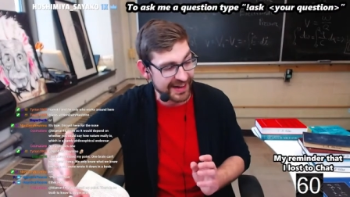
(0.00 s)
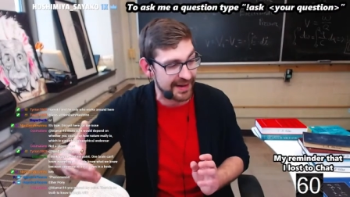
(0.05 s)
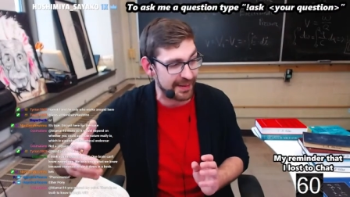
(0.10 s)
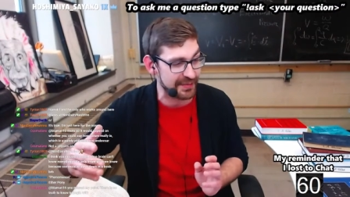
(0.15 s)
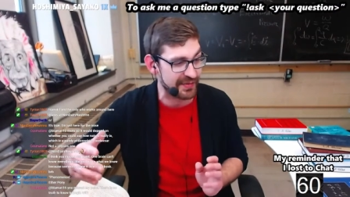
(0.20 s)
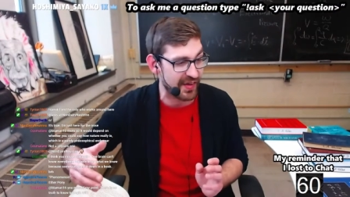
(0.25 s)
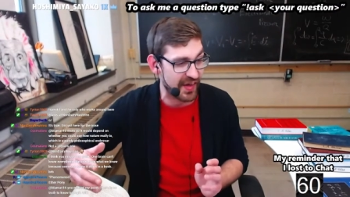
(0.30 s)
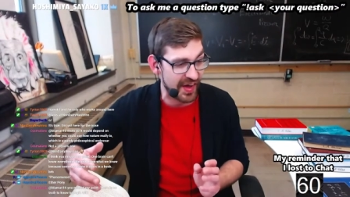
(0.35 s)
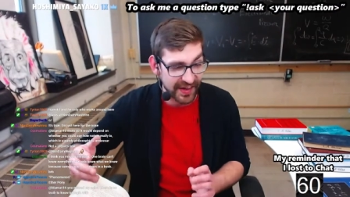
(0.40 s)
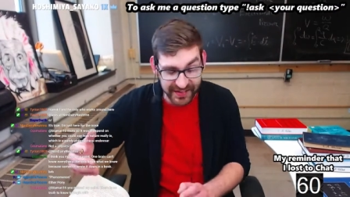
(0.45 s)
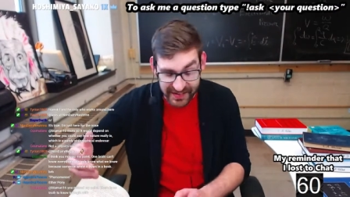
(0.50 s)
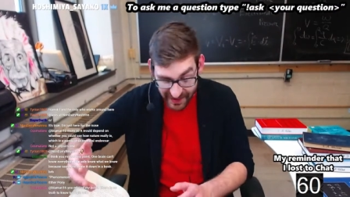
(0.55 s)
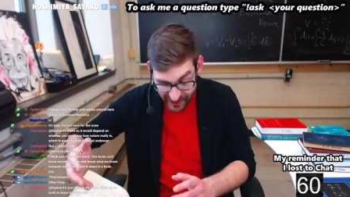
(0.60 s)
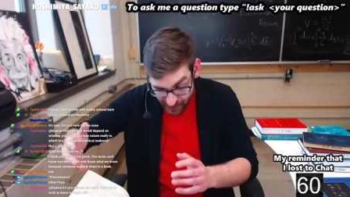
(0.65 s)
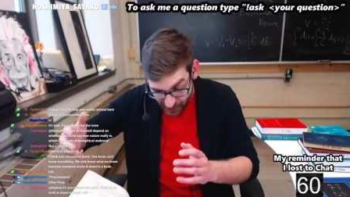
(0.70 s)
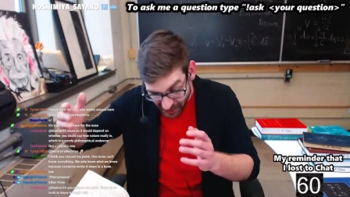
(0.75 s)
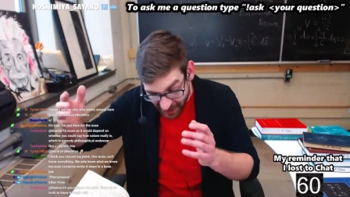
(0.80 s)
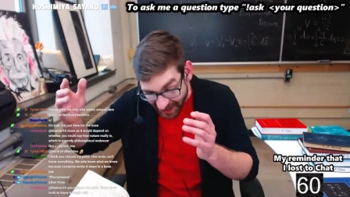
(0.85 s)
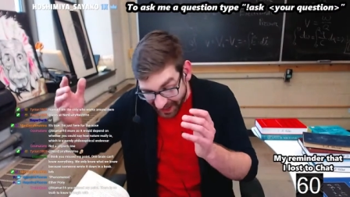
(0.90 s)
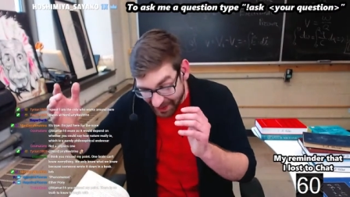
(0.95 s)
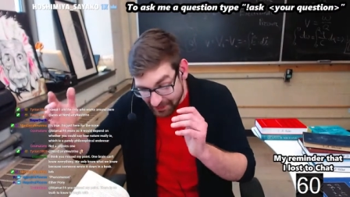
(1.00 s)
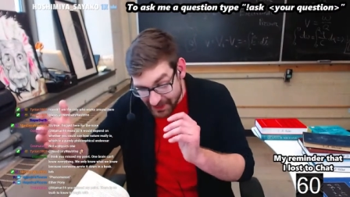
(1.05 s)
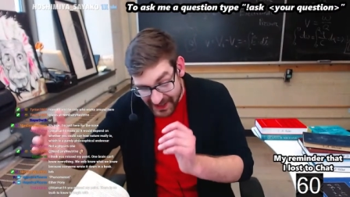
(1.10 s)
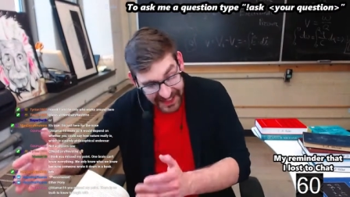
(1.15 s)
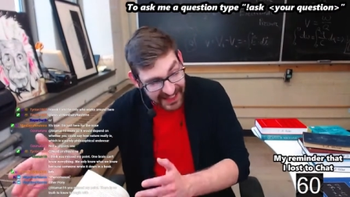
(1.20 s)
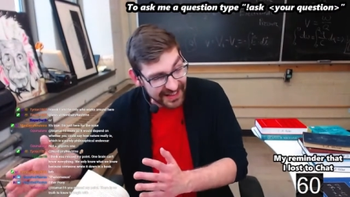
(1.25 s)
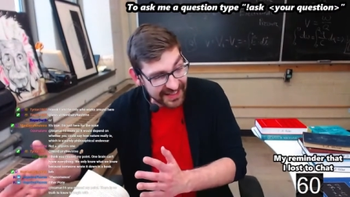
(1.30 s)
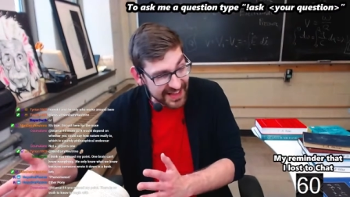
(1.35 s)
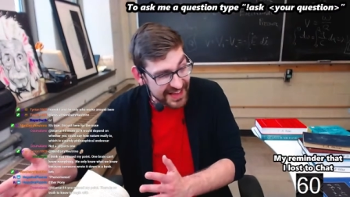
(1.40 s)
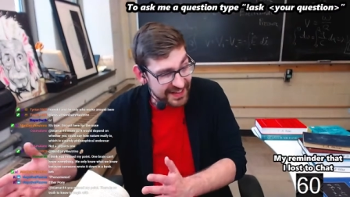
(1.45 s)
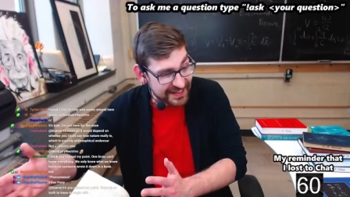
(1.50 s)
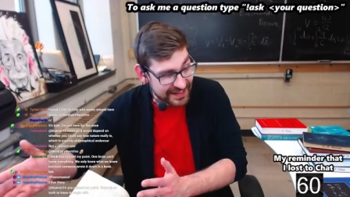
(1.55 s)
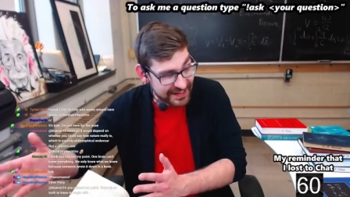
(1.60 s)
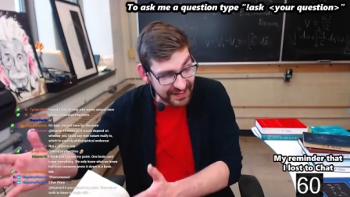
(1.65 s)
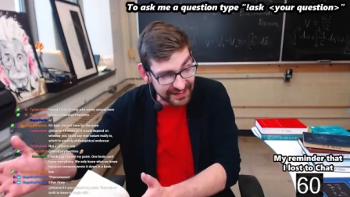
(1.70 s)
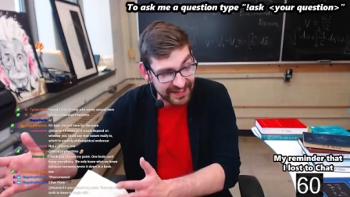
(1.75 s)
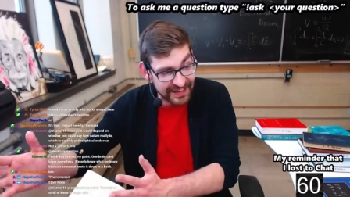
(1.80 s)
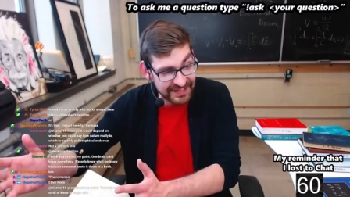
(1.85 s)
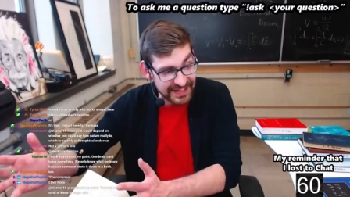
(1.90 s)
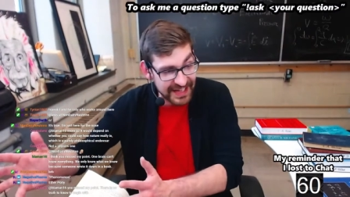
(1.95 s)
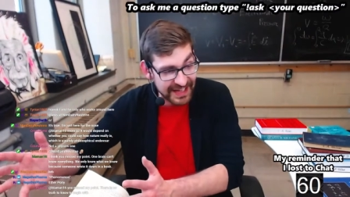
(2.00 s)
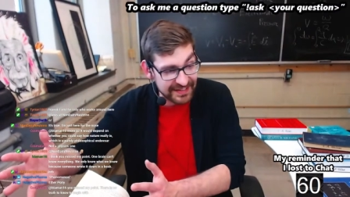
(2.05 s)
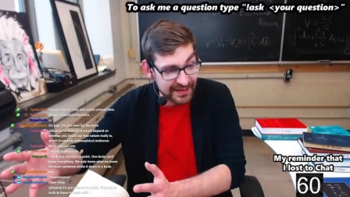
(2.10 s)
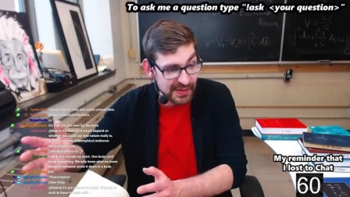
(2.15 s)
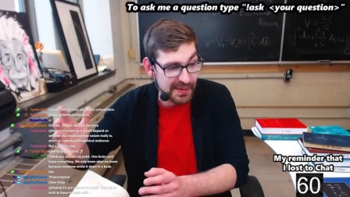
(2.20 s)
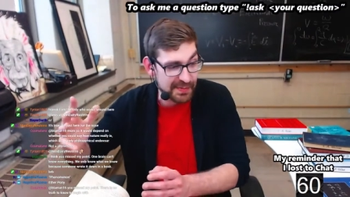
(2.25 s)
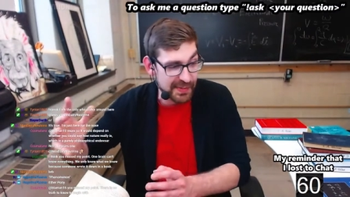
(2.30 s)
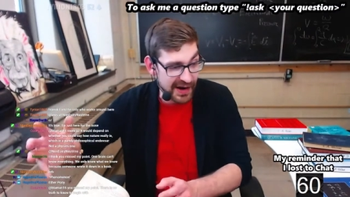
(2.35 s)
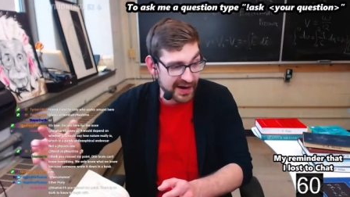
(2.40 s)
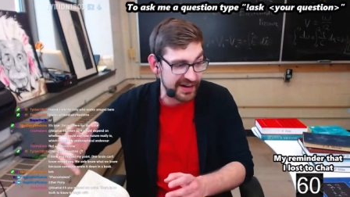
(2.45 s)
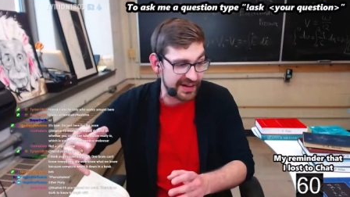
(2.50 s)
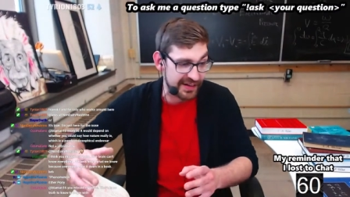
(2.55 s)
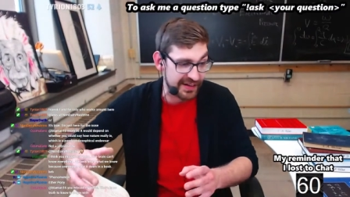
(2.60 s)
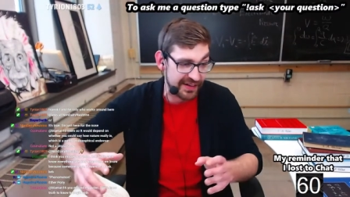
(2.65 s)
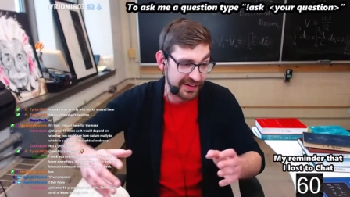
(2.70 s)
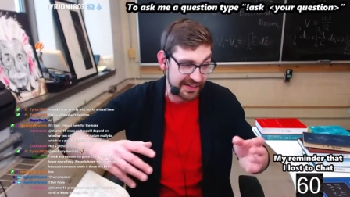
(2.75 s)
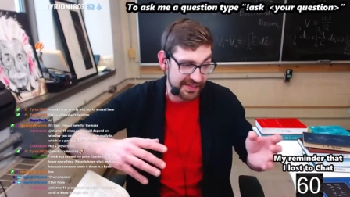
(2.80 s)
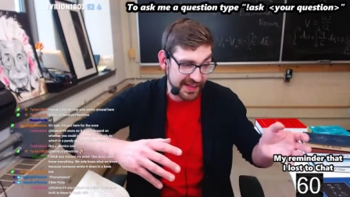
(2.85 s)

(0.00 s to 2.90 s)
comes along and says, "Well, I'm getting this," and it says it has to be a particle.